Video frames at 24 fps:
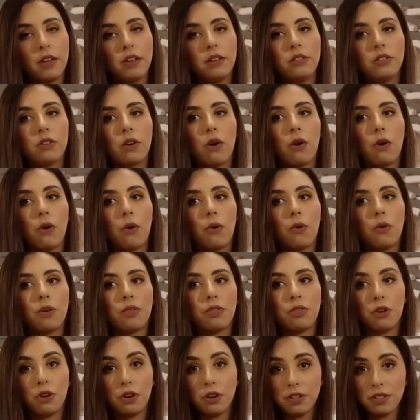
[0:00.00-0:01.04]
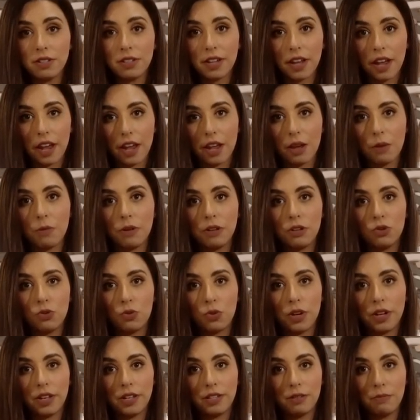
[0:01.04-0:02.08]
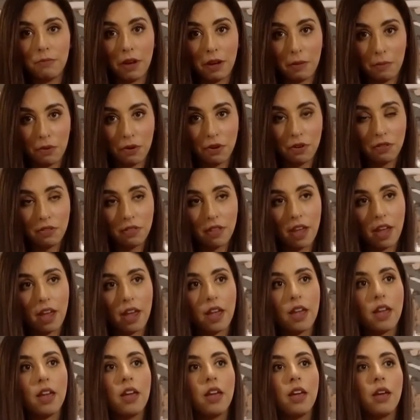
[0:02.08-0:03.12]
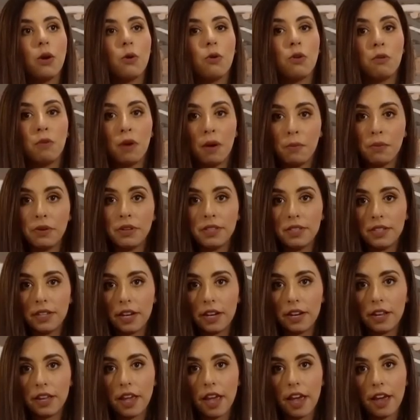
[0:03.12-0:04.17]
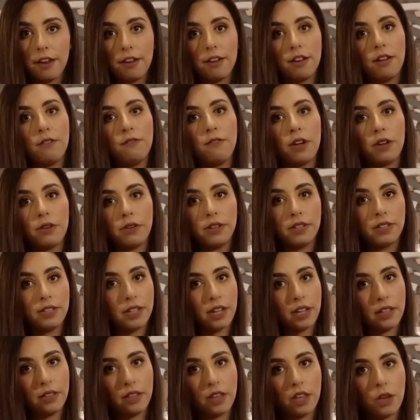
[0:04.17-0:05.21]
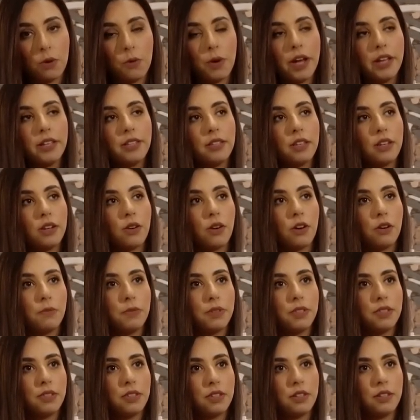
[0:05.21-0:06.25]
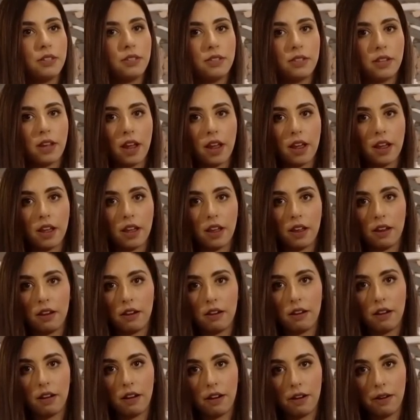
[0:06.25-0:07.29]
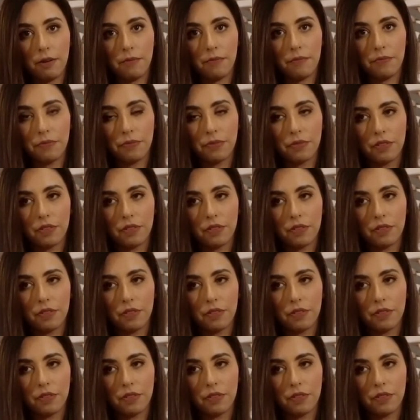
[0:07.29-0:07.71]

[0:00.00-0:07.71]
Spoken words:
So Thursday, which was my birthday, Remembrance Day in Canada, Veterans Day in the US, and Armistice Day in, I